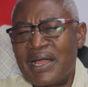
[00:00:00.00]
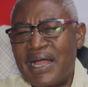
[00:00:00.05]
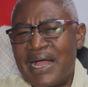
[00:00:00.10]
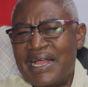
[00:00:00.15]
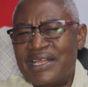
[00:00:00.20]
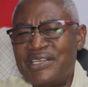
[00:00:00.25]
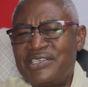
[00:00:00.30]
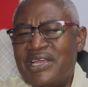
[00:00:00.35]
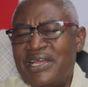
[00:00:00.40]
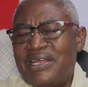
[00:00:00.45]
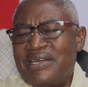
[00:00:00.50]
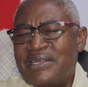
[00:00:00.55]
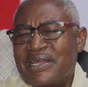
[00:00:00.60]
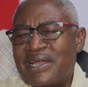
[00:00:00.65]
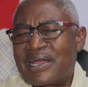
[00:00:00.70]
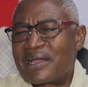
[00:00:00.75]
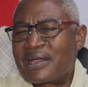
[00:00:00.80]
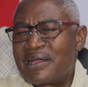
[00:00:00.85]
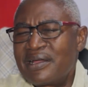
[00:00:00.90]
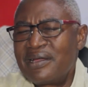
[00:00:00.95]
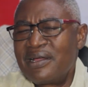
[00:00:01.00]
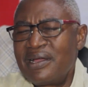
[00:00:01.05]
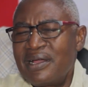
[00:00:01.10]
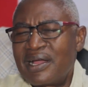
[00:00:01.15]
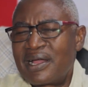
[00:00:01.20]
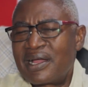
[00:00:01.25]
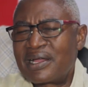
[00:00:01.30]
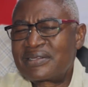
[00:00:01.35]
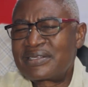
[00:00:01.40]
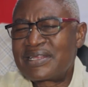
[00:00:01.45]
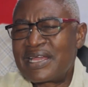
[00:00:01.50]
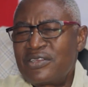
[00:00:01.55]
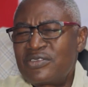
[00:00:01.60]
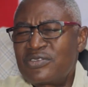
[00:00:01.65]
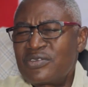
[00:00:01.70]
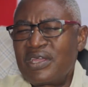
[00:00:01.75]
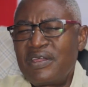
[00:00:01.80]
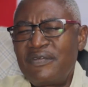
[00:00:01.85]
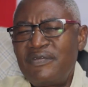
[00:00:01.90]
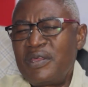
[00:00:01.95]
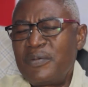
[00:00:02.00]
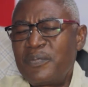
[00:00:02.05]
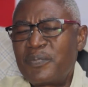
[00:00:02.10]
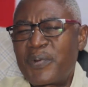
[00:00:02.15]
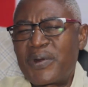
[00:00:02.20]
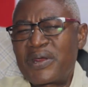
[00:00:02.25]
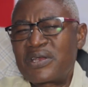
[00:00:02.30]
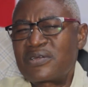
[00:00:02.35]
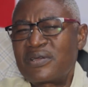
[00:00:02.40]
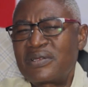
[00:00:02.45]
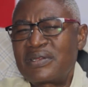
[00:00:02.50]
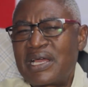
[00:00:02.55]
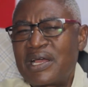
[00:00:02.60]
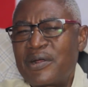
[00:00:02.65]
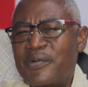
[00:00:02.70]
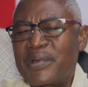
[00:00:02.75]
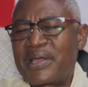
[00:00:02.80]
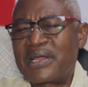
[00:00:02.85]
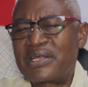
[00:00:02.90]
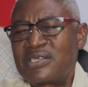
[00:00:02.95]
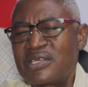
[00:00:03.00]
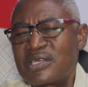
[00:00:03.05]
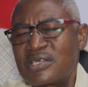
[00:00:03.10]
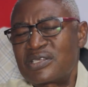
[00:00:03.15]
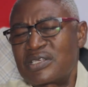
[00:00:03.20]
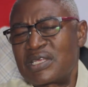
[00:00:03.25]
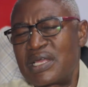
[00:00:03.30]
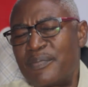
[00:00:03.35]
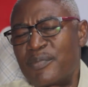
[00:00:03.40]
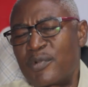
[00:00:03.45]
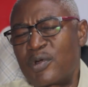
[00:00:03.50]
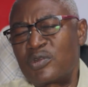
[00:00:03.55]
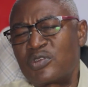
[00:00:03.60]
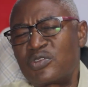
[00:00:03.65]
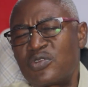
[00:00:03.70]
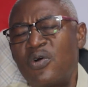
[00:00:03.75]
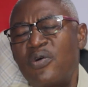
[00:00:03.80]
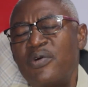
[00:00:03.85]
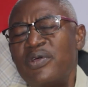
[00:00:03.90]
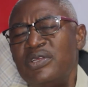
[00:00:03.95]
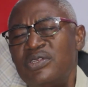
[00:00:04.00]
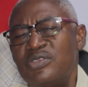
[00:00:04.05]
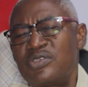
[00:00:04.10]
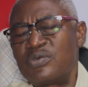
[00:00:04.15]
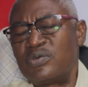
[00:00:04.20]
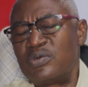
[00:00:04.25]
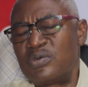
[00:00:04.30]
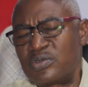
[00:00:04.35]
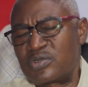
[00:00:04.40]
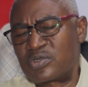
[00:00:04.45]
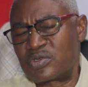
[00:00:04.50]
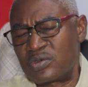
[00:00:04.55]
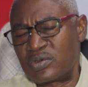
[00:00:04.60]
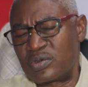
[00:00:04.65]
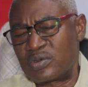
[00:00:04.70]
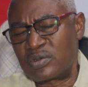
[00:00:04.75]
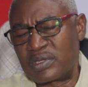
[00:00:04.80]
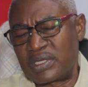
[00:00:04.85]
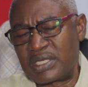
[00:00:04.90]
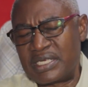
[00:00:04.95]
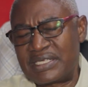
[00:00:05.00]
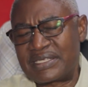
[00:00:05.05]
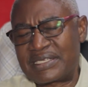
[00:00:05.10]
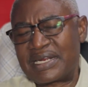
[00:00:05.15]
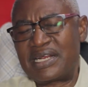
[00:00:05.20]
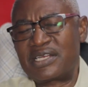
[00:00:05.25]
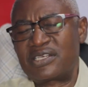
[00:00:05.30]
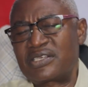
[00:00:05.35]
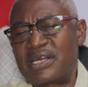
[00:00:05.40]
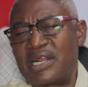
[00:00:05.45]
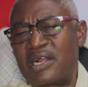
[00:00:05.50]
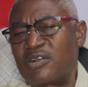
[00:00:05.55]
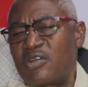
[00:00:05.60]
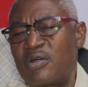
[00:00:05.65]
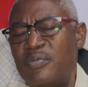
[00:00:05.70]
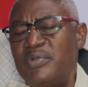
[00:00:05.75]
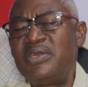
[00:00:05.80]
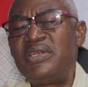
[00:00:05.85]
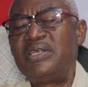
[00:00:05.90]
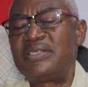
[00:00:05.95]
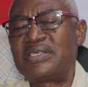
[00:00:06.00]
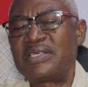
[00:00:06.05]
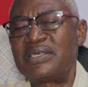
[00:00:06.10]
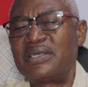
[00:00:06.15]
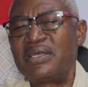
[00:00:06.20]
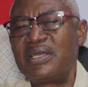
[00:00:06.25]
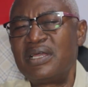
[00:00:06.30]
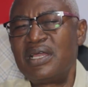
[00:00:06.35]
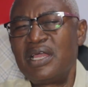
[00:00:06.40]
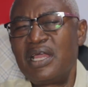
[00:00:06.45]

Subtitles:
agenda tend to give the impression that we are just kowtowing to the international community.